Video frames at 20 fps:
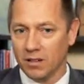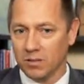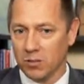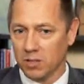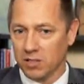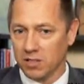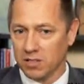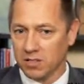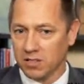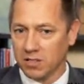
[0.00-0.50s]

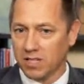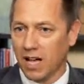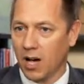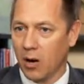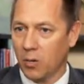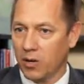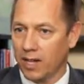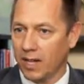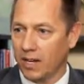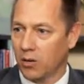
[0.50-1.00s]
to discuss
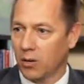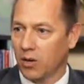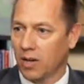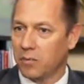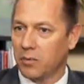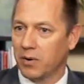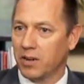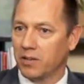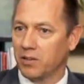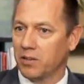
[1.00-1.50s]
how we can
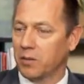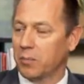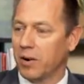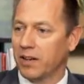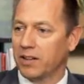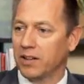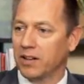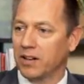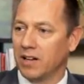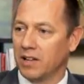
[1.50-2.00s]
collaborate on a
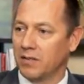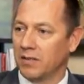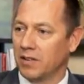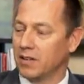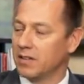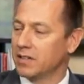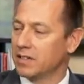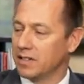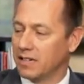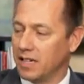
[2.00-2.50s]
practical
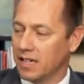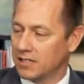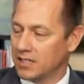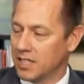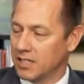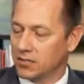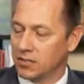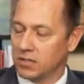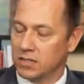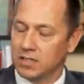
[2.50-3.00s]
level,
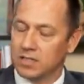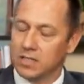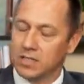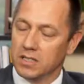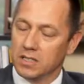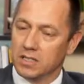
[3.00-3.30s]
etc.